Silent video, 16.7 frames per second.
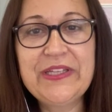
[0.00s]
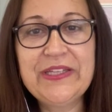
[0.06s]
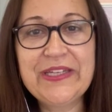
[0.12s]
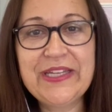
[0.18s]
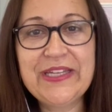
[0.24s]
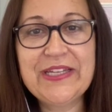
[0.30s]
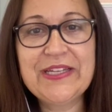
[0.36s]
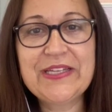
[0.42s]

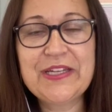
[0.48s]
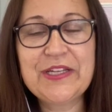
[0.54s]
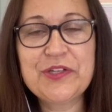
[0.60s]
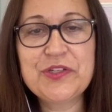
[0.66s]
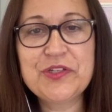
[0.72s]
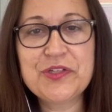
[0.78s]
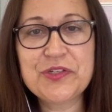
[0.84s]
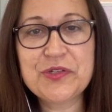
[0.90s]
needed
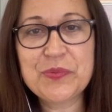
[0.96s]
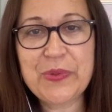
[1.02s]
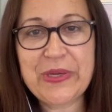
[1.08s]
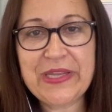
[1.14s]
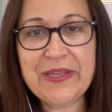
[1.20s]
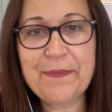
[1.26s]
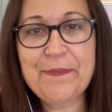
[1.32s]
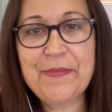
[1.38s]
to
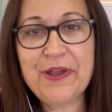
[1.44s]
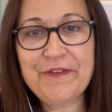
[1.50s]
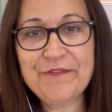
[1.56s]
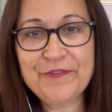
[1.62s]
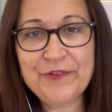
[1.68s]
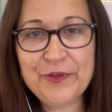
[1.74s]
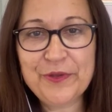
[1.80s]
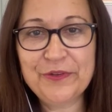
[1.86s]
tweak my
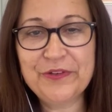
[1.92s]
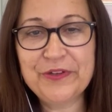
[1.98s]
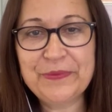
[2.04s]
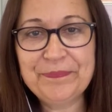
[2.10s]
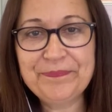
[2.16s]
food.